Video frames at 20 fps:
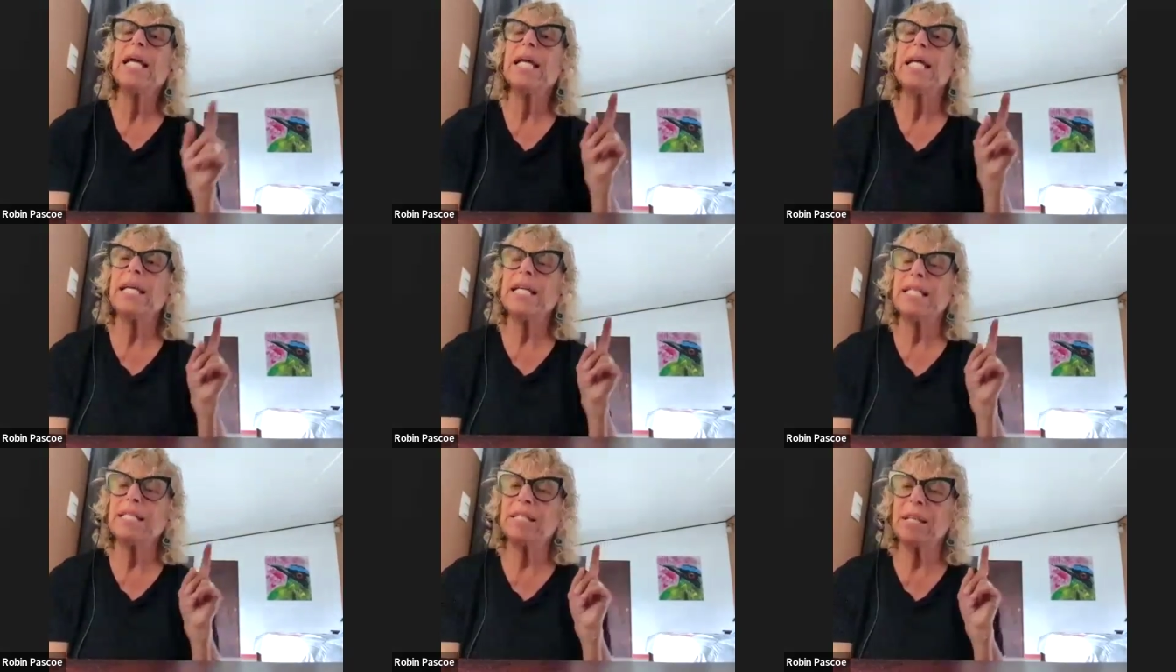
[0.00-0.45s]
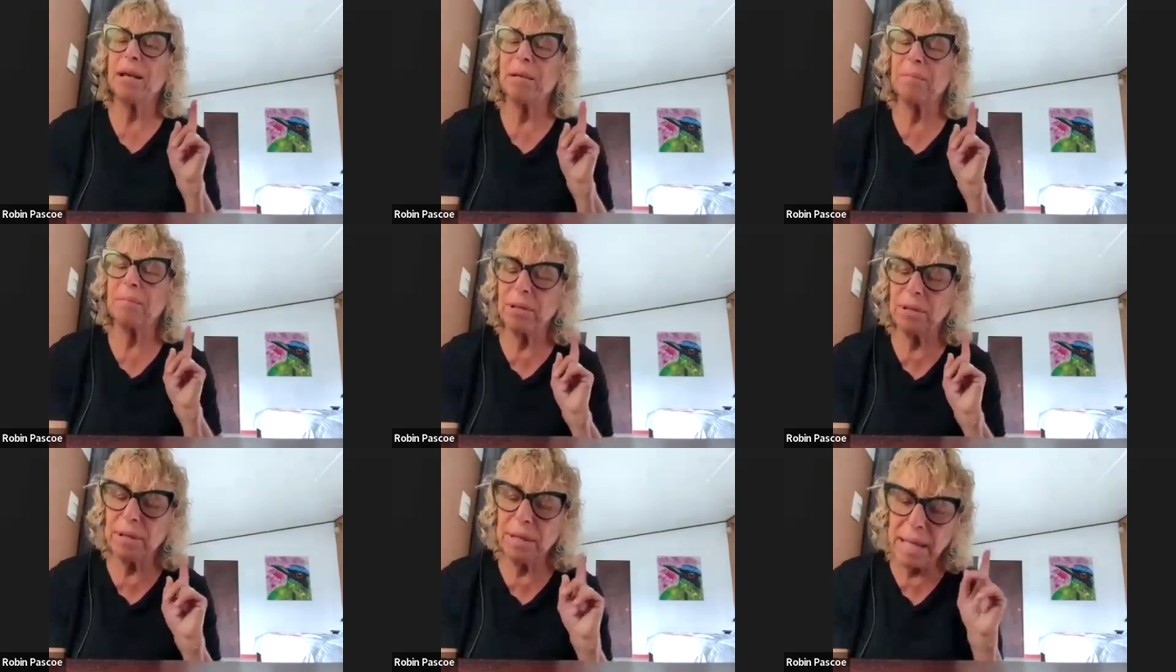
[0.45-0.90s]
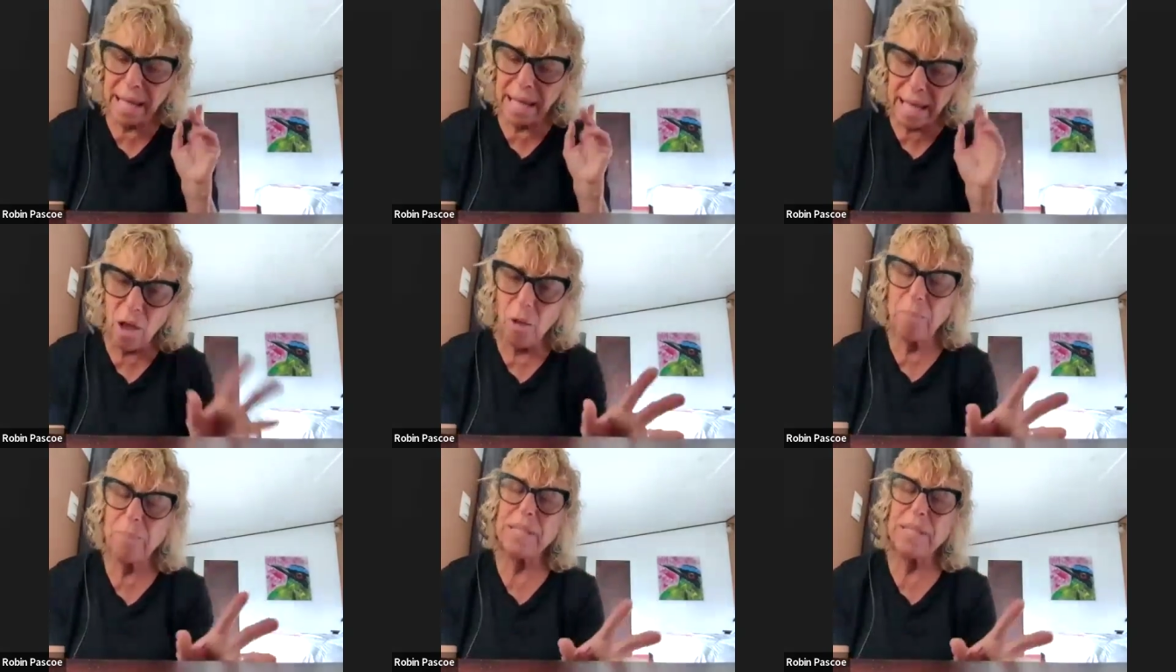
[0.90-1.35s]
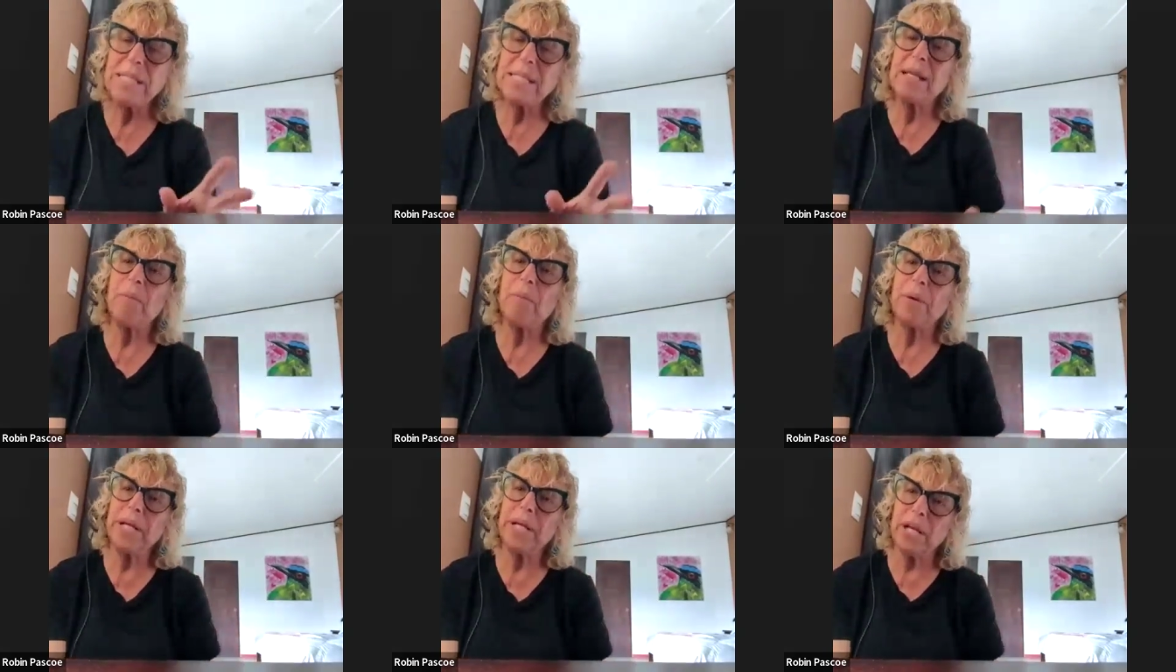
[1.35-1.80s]
is helping
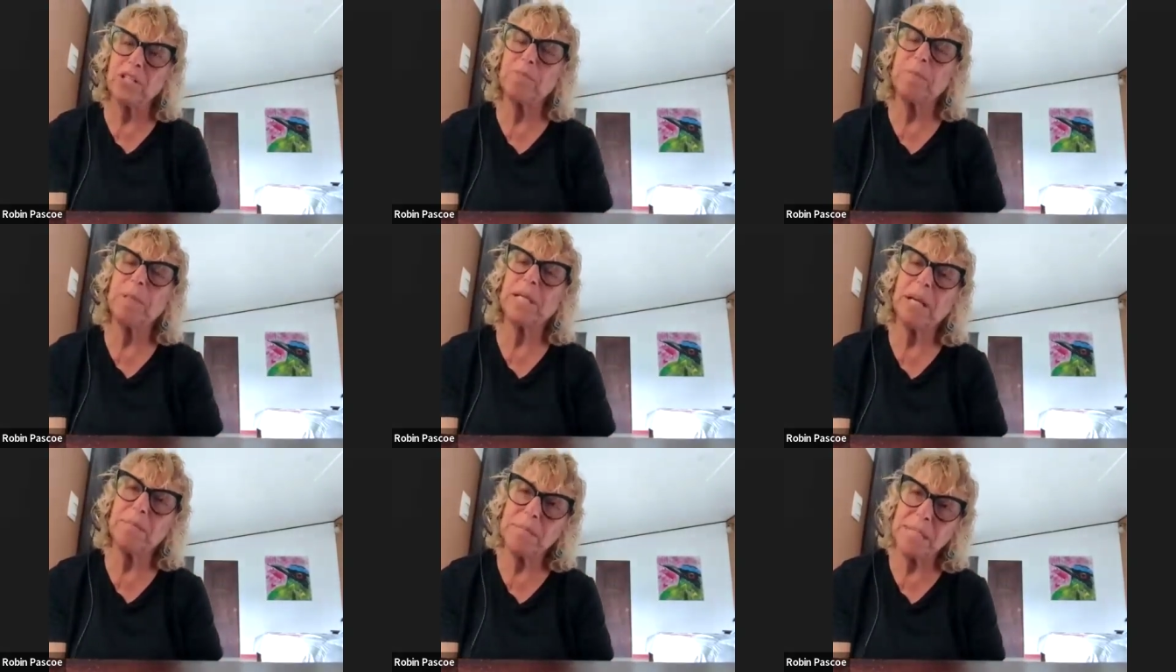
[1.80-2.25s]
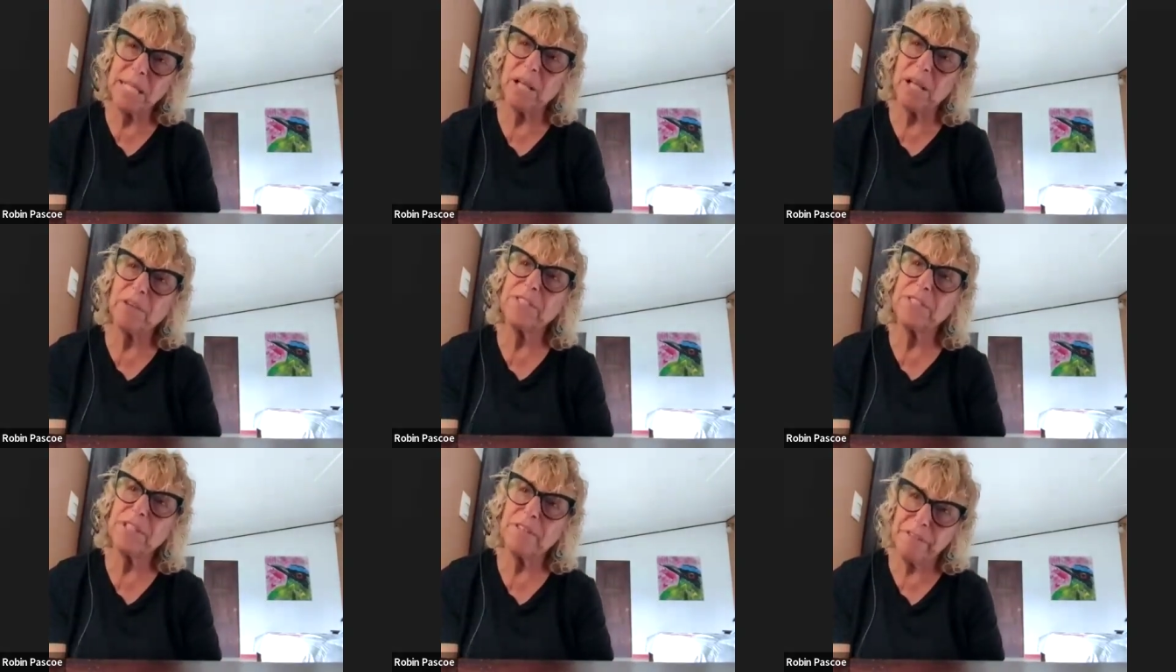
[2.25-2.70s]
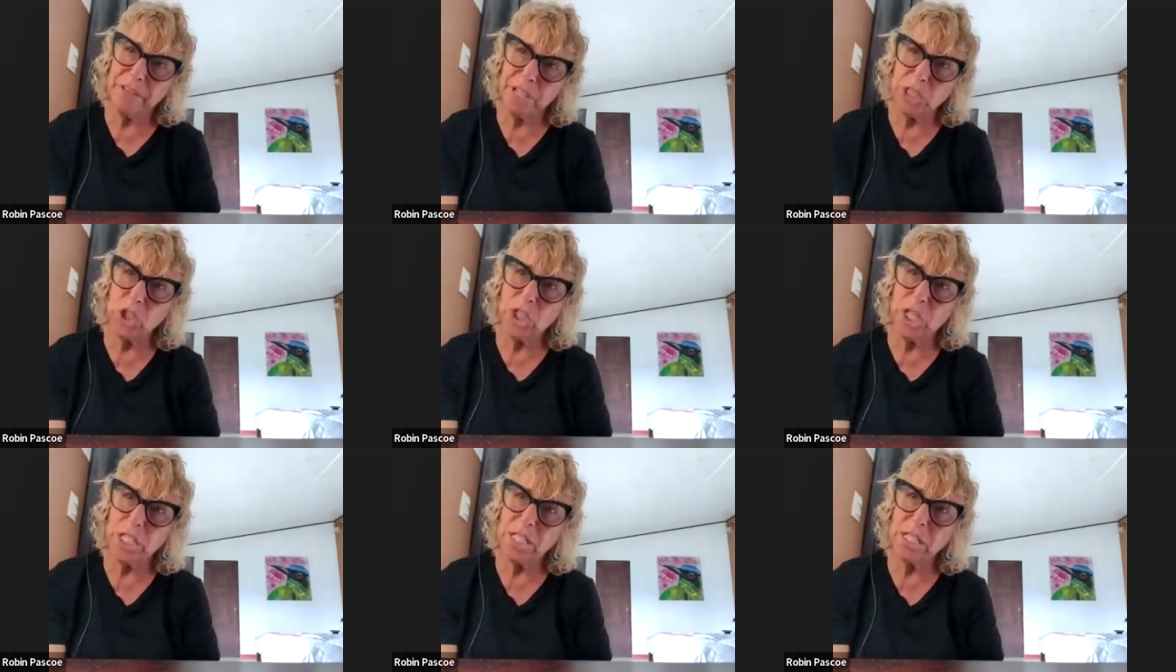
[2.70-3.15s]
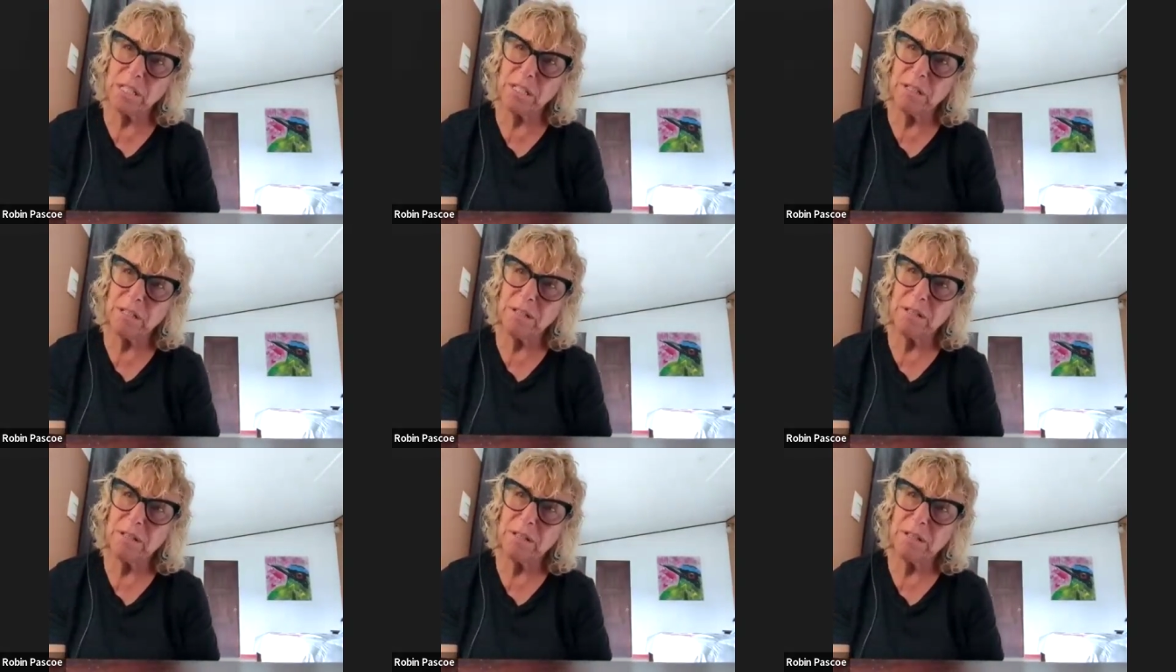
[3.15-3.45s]
someone else become self-sufficient.